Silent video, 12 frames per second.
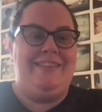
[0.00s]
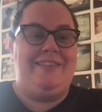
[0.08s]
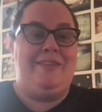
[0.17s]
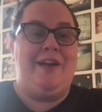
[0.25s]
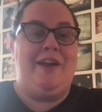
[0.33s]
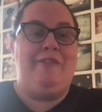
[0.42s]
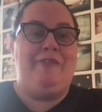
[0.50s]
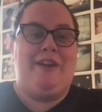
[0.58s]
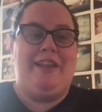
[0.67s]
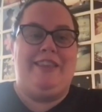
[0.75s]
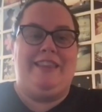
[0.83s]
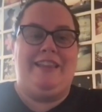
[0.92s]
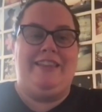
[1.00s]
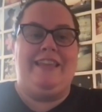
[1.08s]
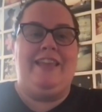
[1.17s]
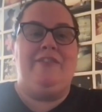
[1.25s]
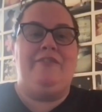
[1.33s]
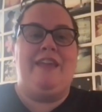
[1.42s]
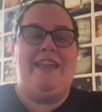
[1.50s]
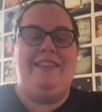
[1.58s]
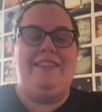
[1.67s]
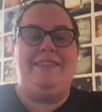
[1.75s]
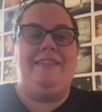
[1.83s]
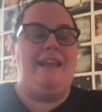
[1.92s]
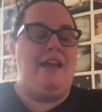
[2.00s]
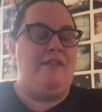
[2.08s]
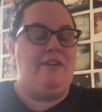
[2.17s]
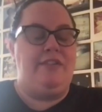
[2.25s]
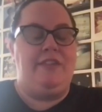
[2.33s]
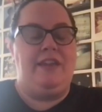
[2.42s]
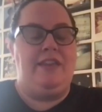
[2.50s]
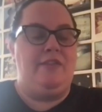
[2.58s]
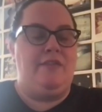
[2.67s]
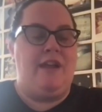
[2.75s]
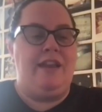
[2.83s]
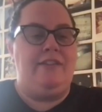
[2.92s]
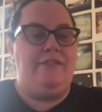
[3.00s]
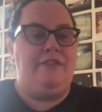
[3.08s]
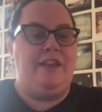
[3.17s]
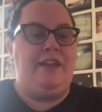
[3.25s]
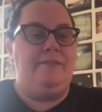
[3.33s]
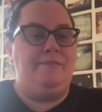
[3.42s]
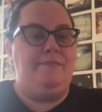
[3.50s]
It's a lot of fun. Like they give hints and everything in the Reddit feed.